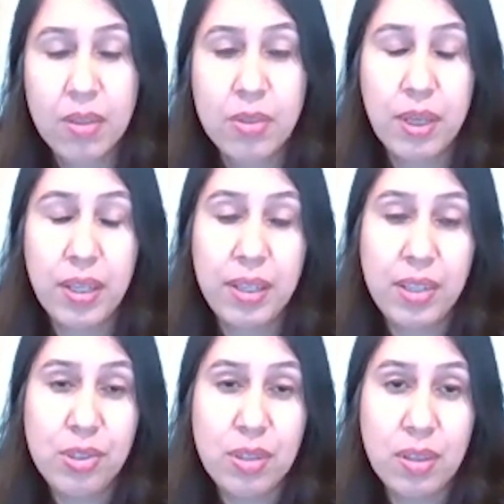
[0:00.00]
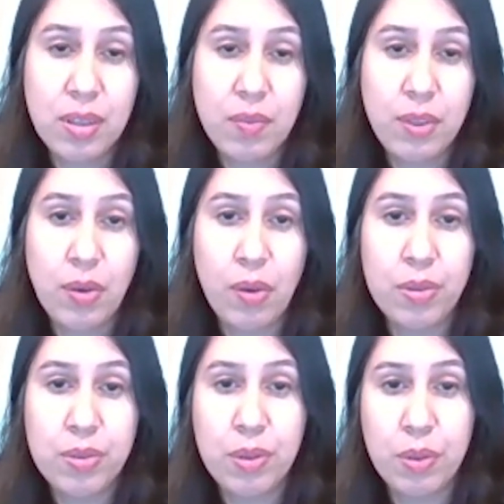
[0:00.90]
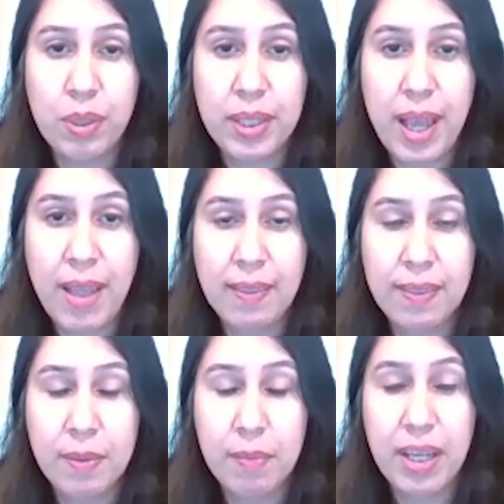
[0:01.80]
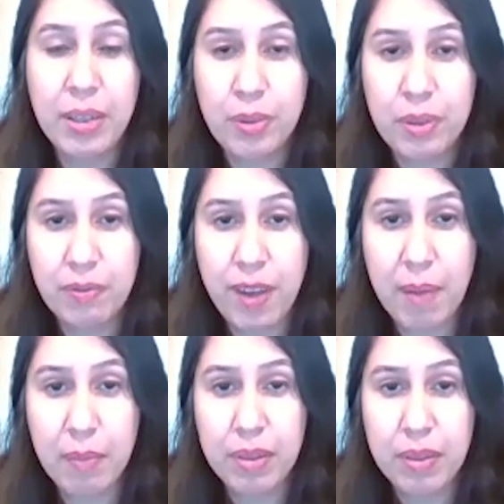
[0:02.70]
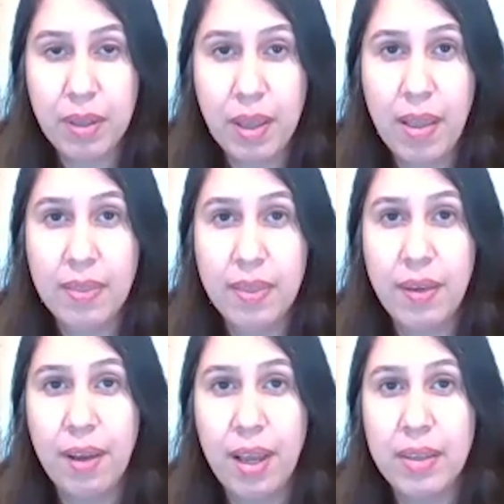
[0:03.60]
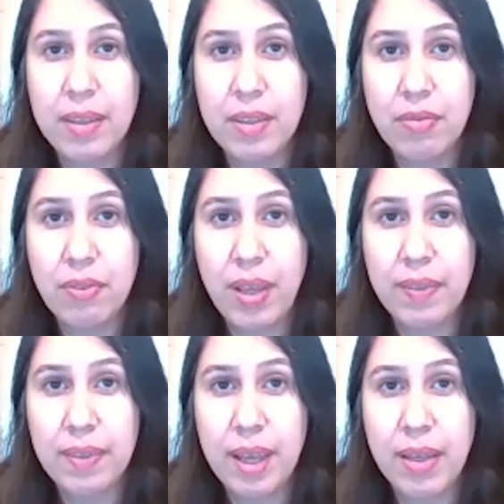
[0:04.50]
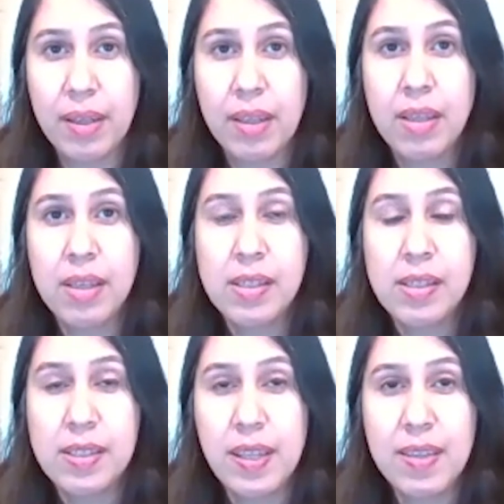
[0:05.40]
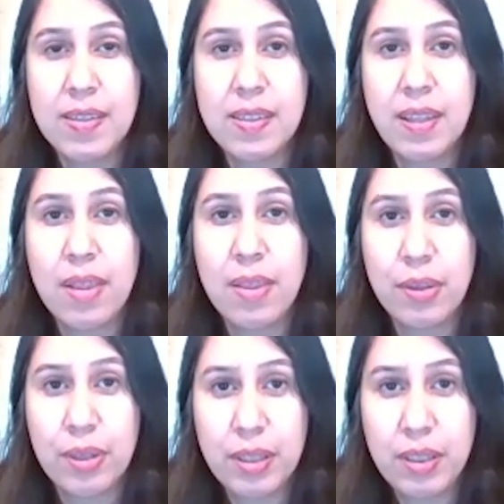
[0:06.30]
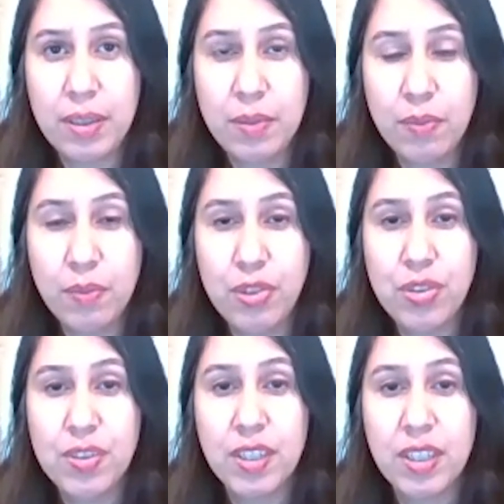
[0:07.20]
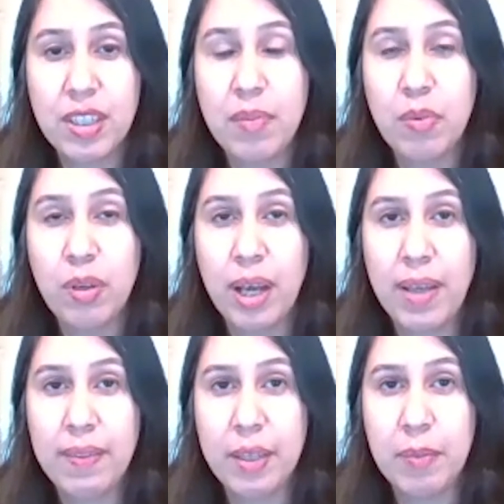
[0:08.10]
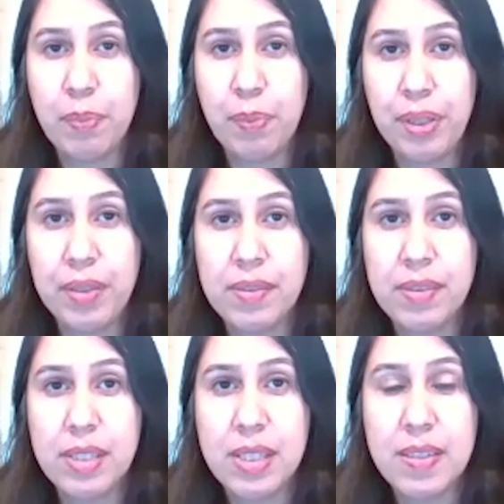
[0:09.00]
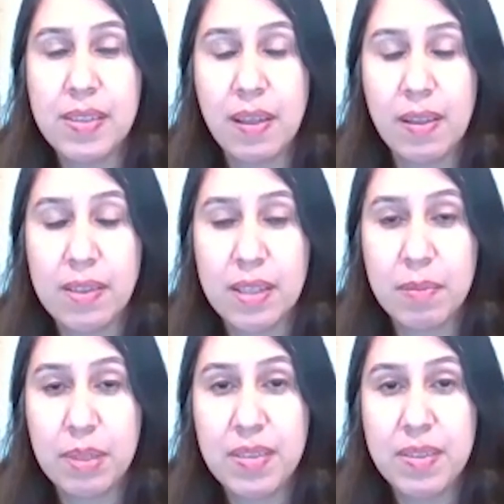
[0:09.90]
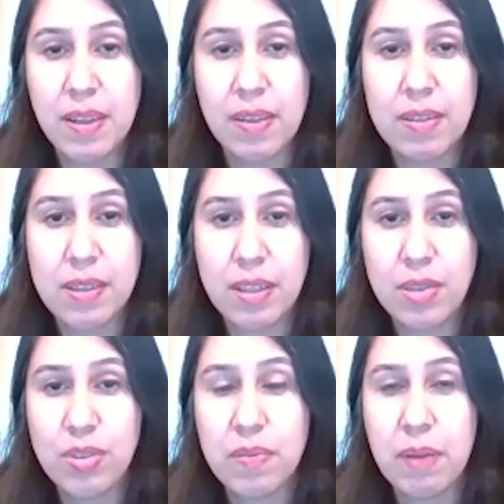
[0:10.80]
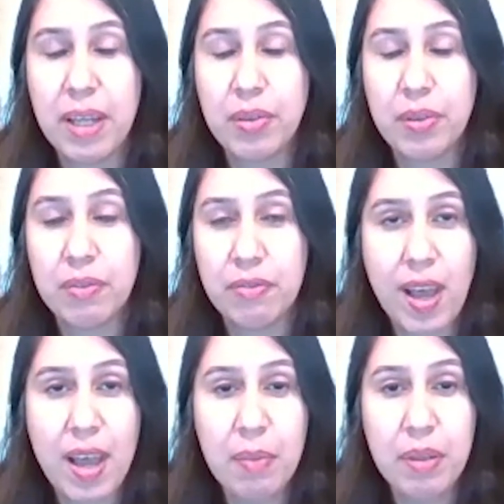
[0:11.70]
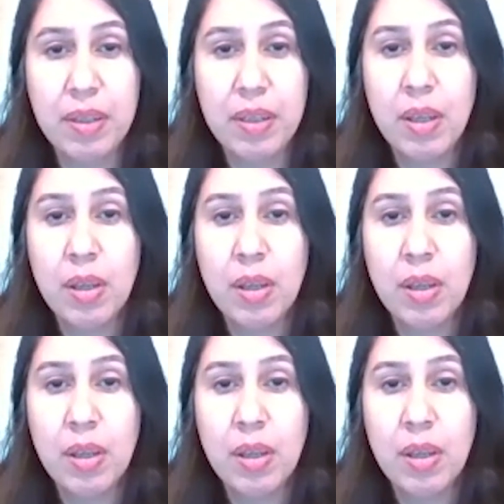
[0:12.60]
So additionally, we also looked at the microenvironment, and there I identified that CXCL13, which is a chemokine that brings T cells and B cells into the microenvironment,